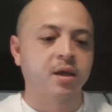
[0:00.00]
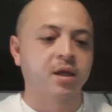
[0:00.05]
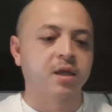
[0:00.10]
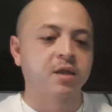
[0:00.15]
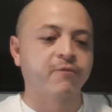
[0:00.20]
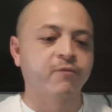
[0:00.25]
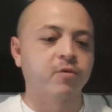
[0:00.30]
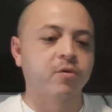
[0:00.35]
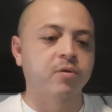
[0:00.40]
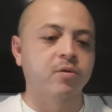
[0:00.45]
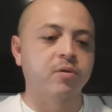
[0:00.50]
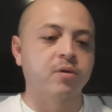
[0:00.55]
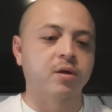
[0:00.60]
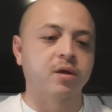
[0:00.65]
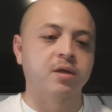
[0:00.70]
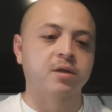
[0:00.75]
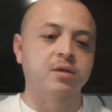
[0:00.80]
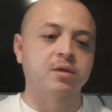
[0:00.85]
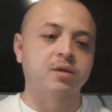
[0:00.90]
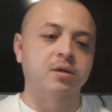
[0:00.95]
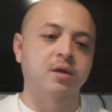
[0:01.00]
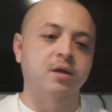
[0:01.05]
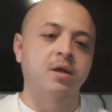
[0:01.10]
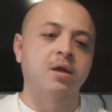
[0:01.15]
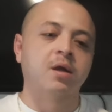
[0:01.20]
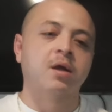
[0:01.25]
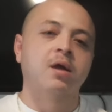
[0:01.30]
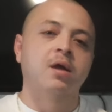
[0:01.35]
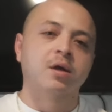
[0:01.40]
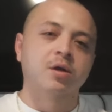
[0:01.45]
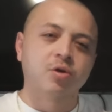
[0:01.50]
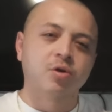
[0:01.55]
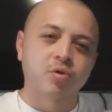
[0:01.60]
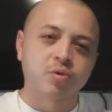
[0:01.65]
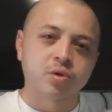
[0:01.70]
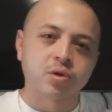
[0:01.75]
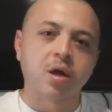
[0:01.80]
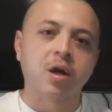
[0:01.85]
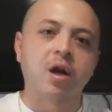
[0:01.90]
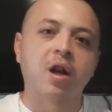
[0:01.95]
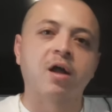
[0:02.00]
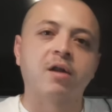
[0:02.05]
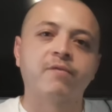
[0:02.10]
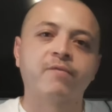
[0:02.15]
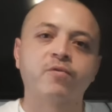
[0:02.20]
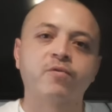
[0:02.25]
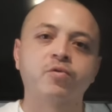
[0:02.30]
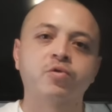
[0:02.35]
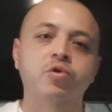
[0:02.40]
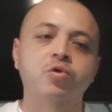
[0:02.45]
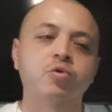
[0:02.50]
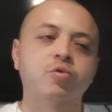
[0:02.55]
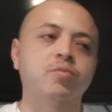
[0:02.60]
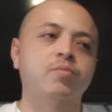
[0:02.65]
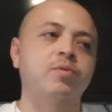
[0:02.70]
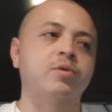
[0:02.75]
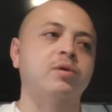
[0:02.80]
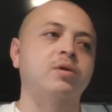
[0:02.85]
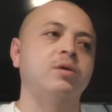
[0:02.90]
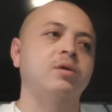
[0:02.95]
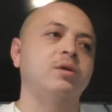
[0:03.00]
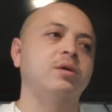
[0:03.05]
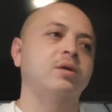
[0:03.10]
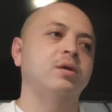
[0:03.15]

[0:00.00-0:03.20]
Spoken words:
It's full of, it's, you know, a lot of fools do, but